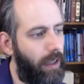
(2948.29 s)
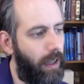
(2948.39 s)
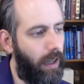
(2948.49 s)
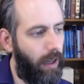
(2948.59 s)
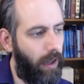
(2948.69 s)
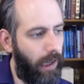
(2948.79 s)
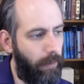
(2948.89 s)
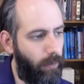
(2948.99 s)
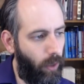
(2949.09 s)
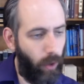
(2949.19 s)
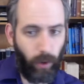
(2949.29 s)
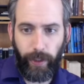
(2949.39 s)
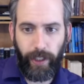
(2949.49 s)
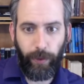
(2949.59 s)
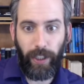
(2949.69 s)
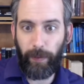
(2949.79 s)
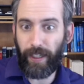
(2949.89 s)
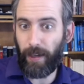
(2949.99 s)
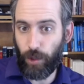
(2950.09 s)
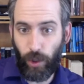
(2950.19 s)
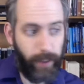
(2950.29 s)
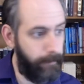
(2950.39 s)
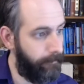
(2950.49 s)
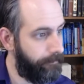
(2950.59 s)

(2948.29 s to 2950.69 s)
Or really, really becomes good.